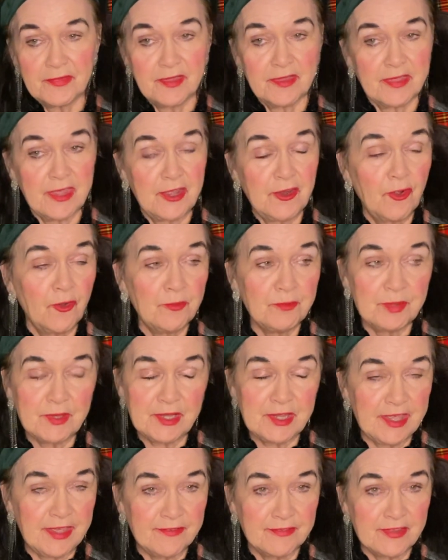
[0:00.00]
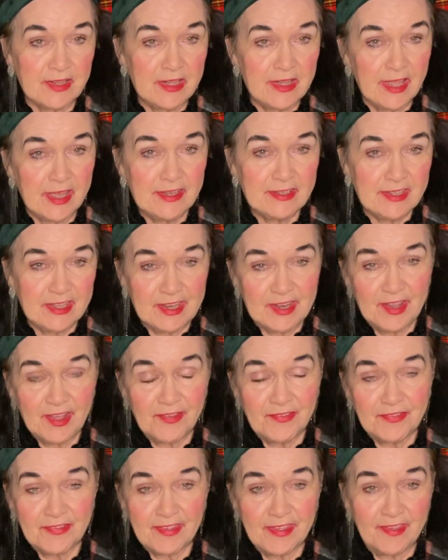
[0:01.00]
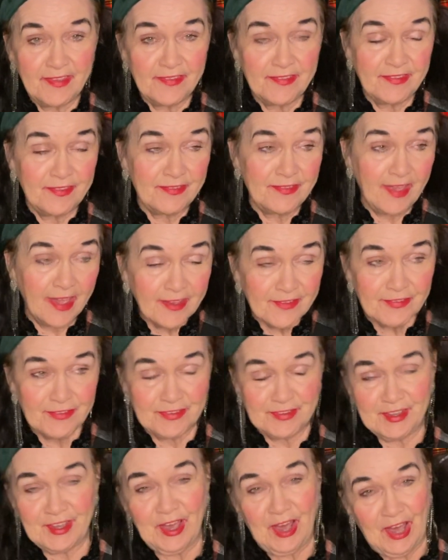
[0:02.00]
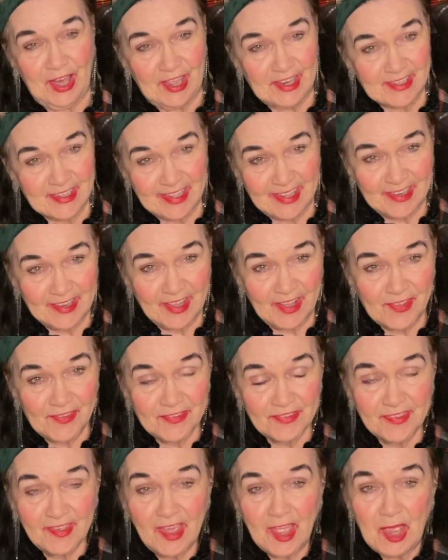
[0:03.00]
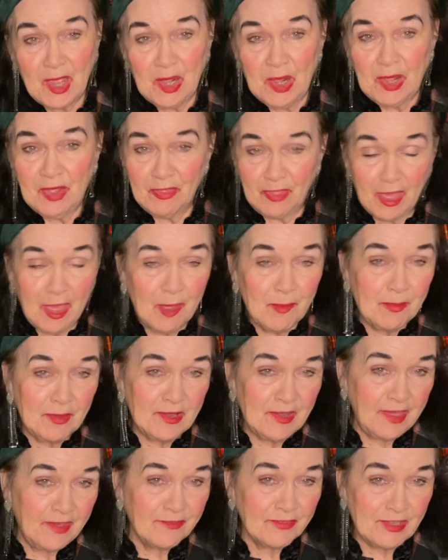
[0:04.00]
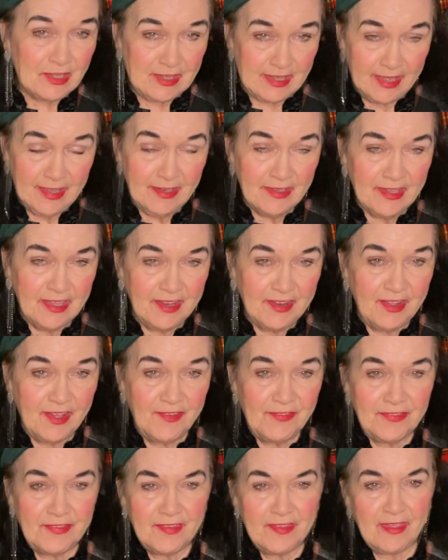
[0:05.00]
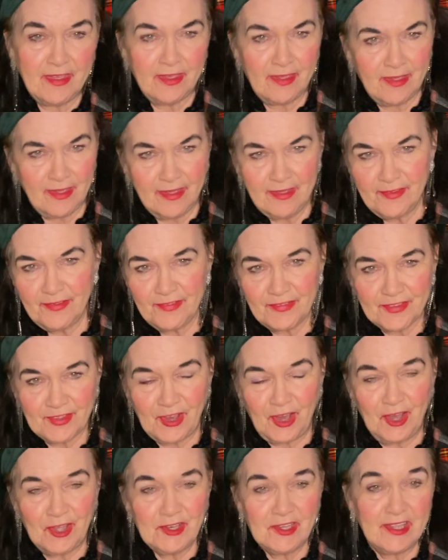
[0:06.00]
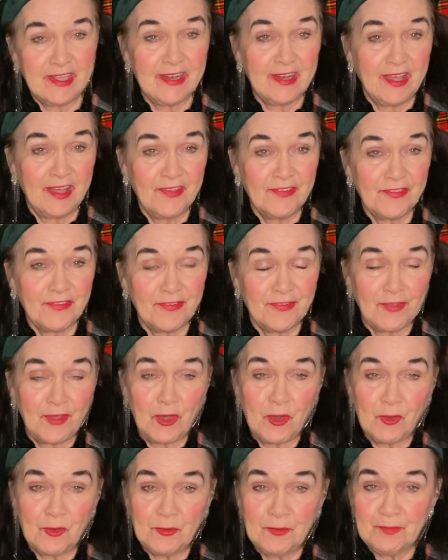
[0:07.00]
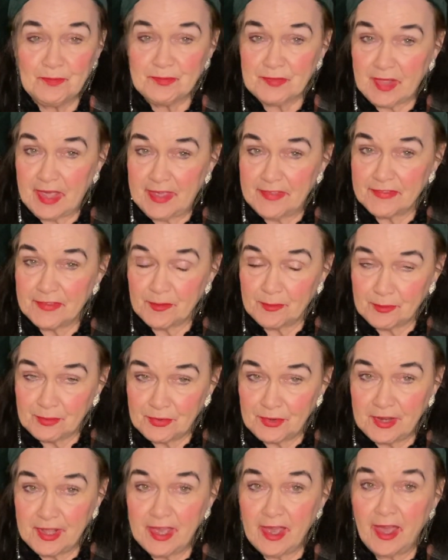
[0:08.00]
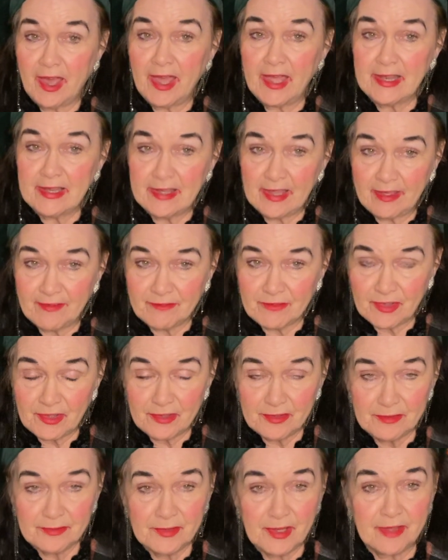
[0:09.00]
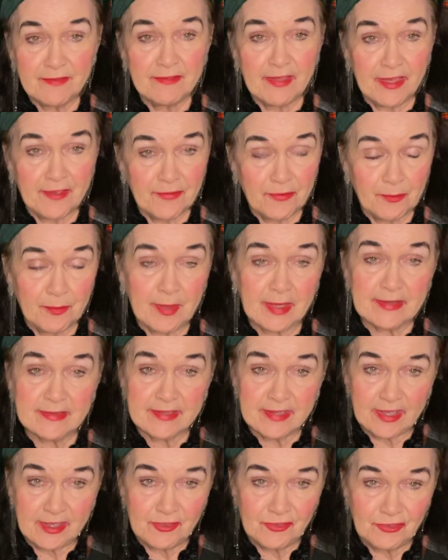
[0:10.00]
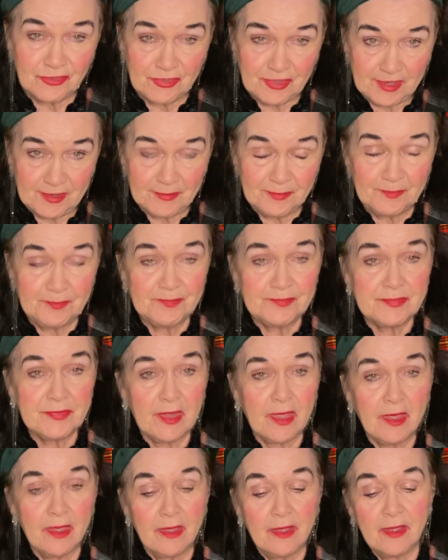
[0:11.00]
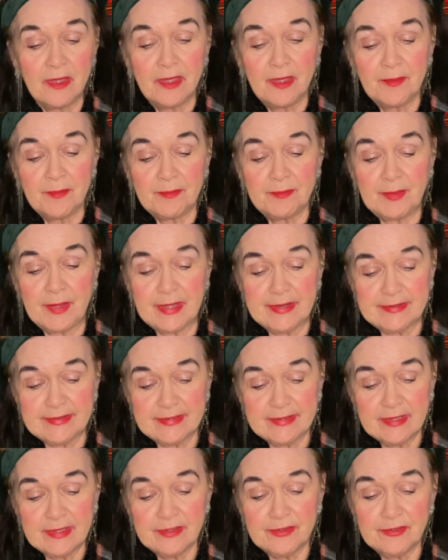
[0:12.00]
they don't believe cleanliness is next to godliness. They believe cleanliness is godliness. So it's a pretty high level of expectation. But,